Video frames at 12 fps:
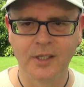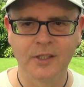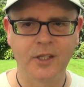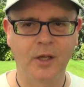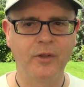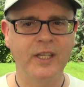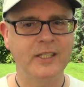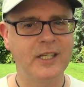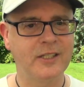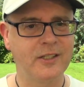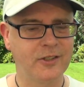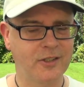So this
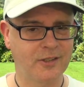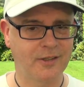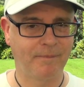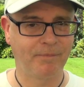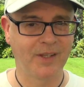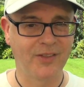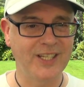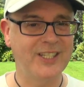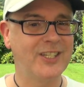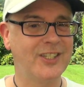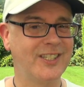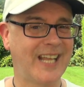isn't
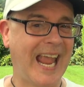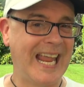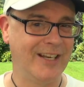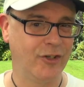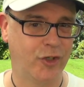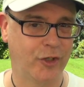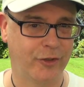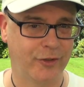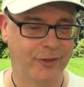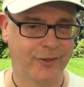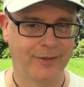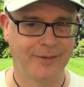
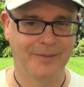ancient.